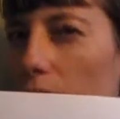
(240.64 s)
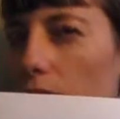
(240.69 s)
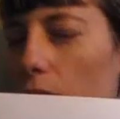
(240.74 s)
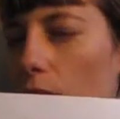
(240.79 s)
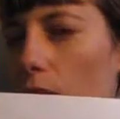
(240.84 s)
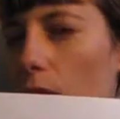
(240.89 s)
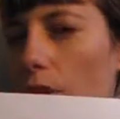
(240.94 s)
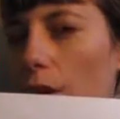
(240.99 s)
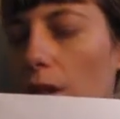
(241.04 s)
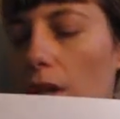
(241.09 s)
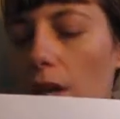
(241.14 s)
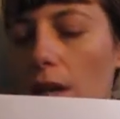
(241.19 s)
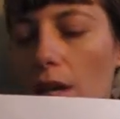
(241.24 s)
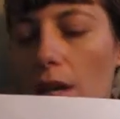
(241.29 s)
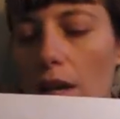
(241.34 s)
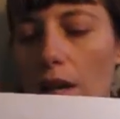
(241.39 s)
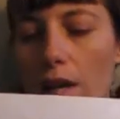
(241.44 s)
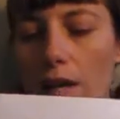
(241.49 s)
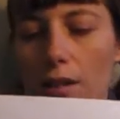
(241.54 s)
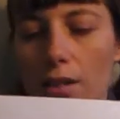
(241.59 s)
Doodle.
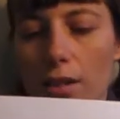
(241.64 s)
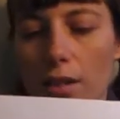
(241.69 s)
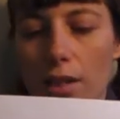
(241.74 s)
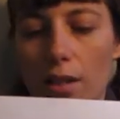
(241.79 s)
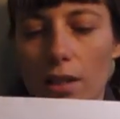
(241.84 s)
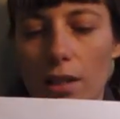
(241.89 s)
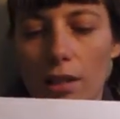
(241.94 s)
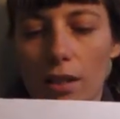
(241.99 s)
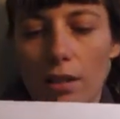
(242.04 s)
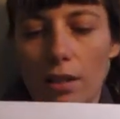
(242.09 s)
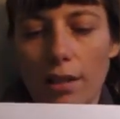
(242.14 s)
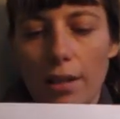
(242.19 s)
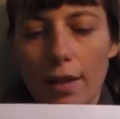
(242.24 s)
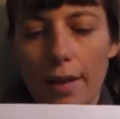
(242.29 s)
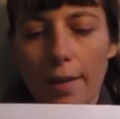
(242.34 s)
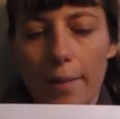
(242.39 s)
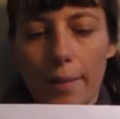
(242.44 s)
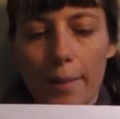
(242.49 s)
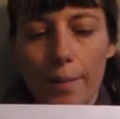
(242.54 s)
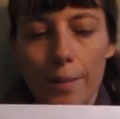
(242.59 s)
It didn't,
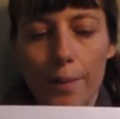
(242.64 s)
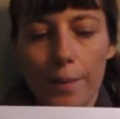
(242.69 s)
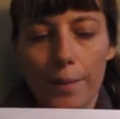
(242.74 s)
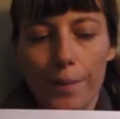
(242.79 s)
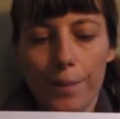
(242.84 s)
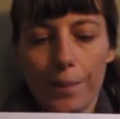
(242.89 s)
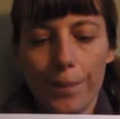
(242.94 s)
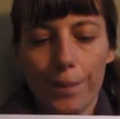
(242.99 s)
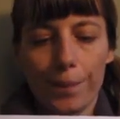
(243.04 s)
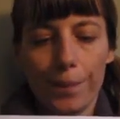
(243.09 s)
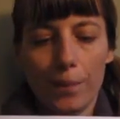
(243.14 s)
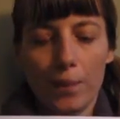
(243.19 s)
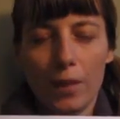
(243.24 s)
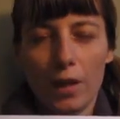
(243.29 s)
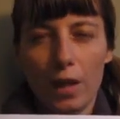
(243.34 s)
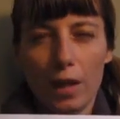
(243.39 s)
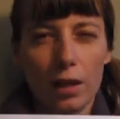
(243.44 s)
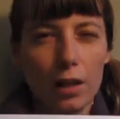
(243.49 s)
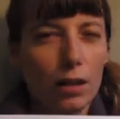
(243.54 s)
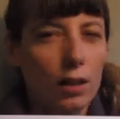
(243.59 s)

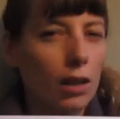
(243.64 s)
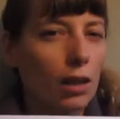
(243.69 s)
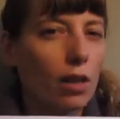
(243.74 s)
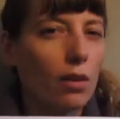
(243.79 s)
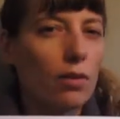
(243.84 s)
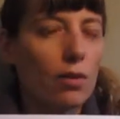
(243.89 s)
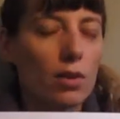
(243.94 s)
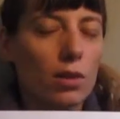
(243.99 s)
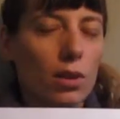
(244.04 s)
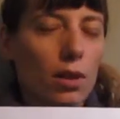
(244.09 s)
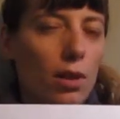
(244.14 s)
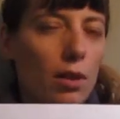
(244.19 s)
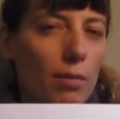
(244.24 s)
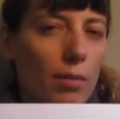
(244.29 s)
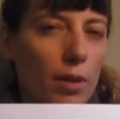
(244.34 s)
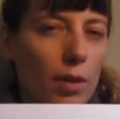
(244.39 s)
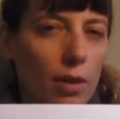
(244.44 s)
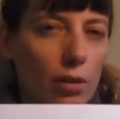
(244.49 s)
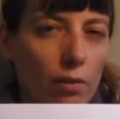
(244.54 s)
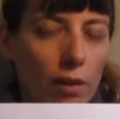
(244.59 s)
I didn't think it was going to
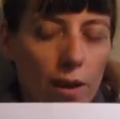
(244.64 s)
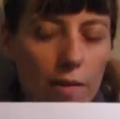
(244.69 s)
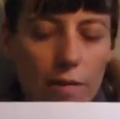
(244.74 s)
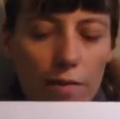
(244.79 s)
be the right